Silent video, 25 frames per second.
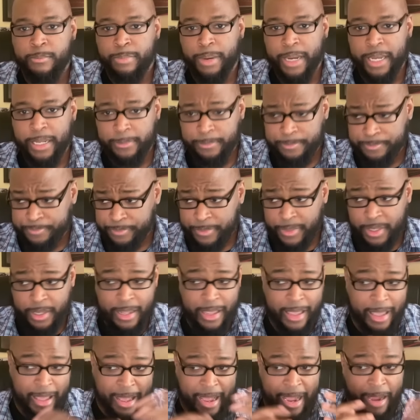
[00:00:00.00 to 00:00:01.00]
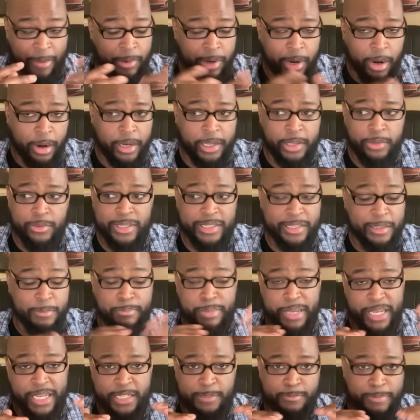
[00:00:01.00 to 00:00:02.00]
But I would argue that the
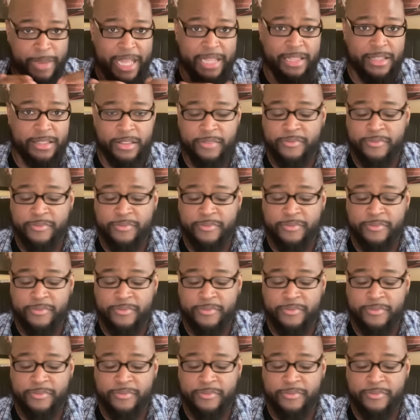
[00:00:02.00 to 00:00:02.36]
biggest bet